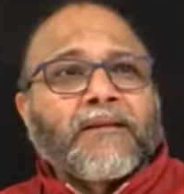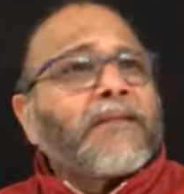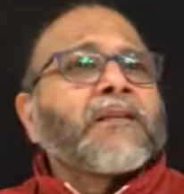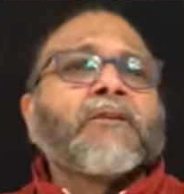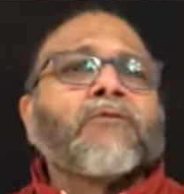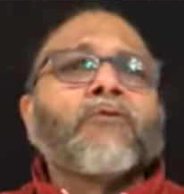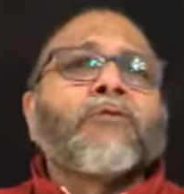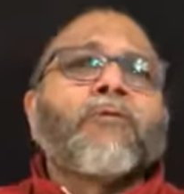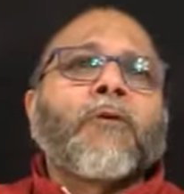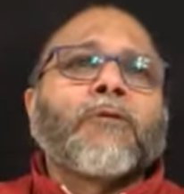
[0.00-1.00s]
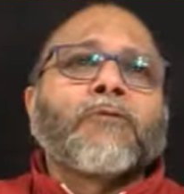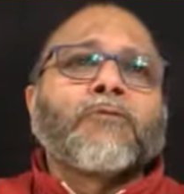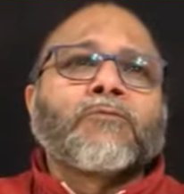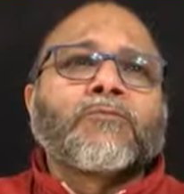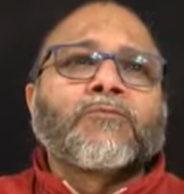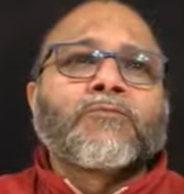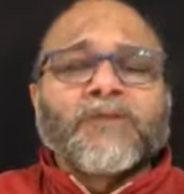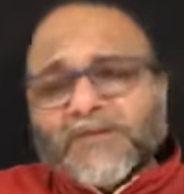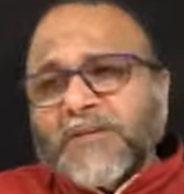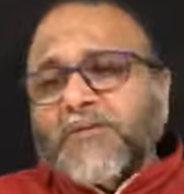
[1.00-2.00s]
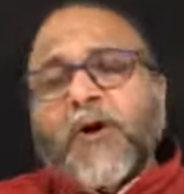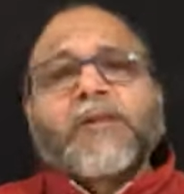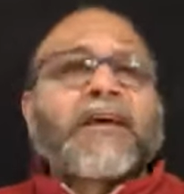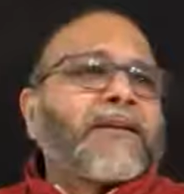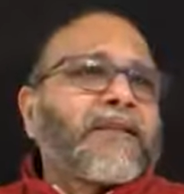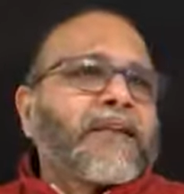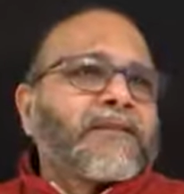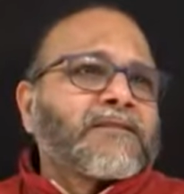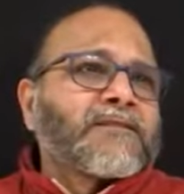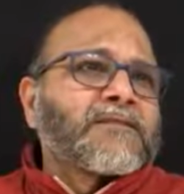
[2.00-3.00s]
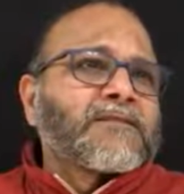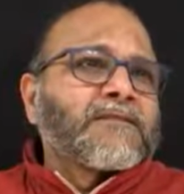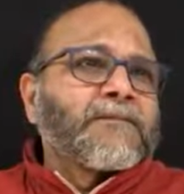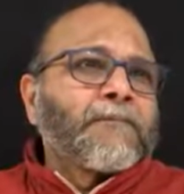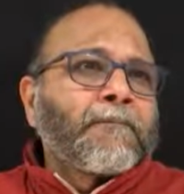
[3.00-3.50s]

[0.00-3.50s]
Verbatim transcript: Nothing to look forward to. This is all that there is.